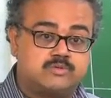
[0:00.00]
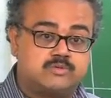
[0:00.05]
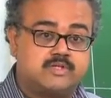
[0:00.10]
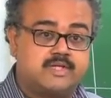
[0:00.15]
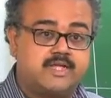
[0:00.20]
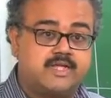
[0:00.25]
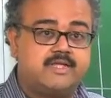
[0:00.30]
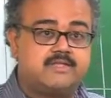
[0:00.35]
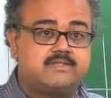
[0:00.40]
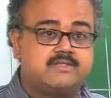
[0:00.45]

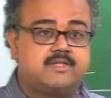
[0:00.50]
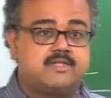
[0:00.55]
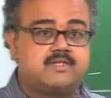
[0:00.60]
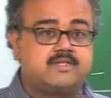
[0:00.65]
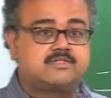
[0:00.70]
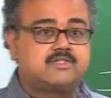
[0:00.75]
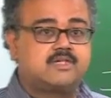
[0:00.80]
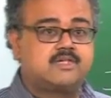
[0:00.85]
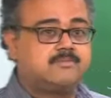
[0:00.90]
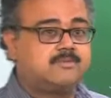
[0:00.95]
Okay. So, it will
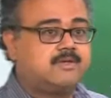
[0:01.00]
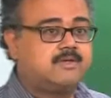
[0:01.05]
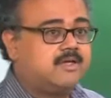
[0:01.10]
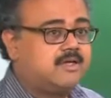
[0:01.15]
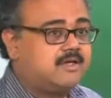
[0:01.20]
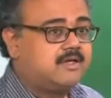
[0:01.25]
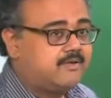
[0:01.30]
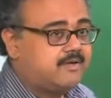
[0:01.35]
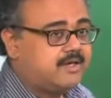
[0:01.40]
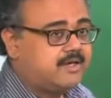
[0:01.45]
stop
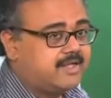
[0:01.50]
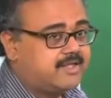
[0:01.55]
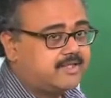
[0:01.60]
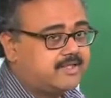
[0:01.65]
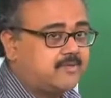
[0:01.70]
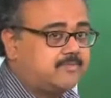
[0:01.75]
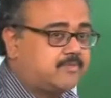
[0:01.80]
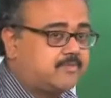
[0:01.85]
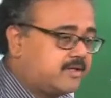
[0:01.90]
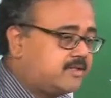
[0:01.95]
only at
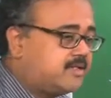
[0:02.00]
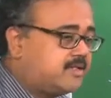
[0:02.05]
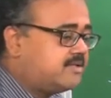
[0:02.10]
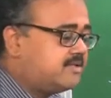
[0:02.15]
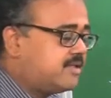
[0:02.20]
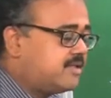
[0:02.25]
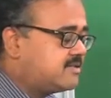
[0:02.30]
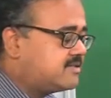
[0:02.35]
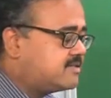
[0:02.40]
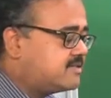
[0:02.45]
that point. That
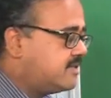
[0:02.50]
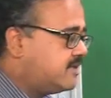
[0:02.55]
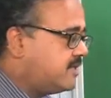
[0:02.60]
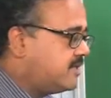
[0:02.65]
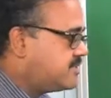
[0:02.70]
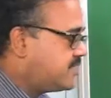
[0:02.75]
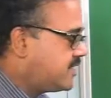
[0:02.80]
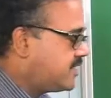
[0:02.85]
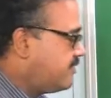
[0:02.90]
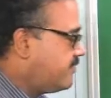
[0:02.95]
is still a
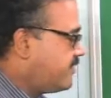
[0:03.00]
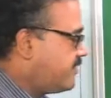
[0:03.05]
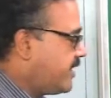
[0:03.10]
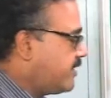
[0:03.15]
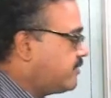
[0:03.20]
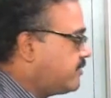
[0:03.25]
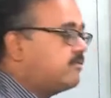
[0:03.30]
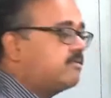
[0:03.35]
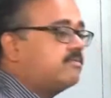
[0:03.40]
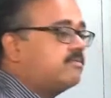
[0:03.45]
significant
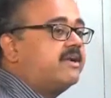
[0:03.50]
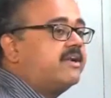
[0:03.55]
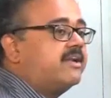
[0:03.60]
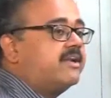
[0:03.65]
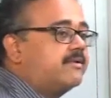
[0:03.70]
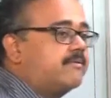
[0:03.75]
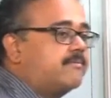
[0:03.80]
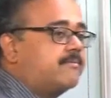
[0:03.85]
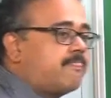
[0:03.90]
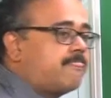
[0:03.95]

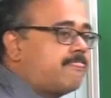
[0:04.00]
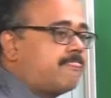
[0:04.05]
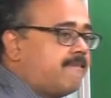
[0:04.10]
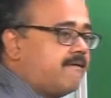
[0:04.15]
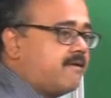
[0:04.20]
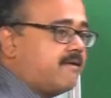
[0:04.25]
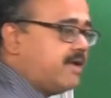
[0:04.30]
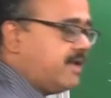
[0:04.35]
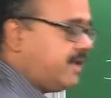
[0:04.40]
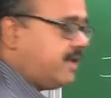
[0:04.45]
overfitting,
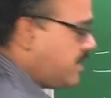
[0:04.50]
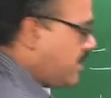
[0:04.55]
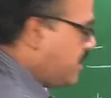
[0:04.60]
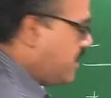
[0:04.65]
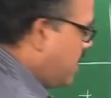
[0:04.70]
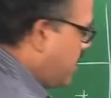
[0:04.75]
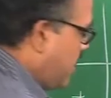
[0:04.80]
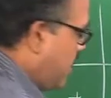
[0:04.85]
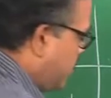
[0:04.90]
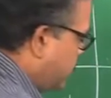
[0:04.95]
right.
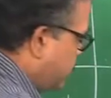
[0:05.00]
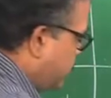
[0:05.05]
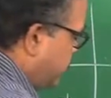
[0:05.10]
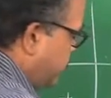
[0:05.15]
So,